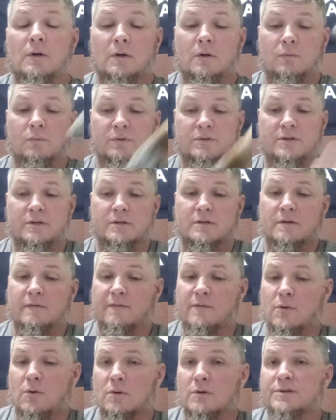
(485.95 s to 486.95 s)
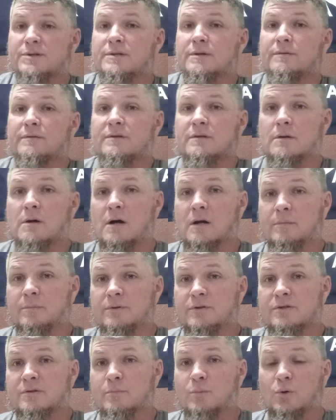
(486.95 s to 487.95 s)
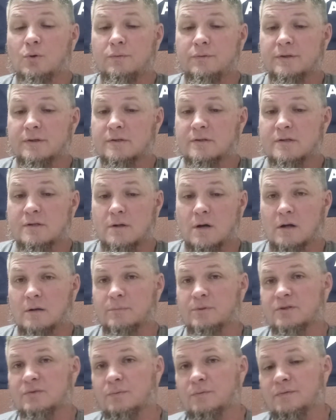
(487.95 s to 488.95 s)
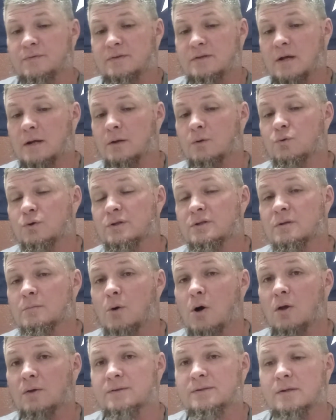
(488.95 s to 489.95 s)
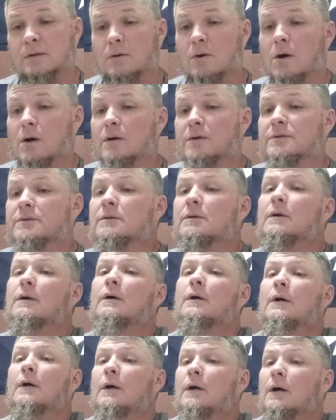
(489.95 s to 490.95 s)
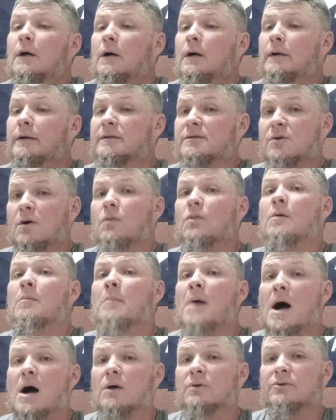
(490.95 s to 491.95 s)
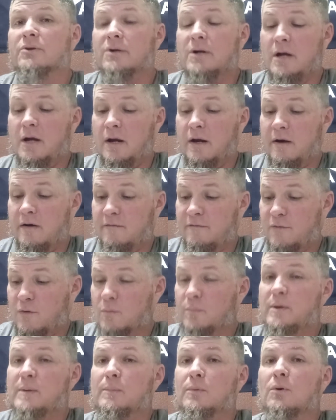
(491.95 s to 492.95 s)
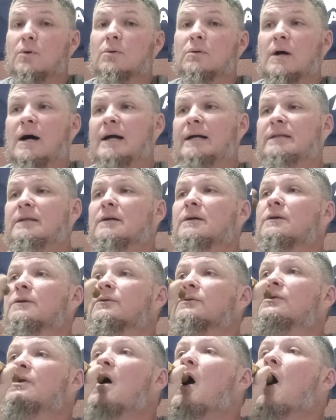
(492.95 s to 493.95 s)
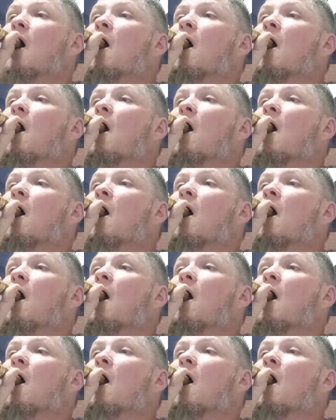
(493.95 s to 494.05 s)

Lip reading: which is, of course, synonymous. Smooth is synonymous with San Cristobal cigars. It's on the milder end for people who like those.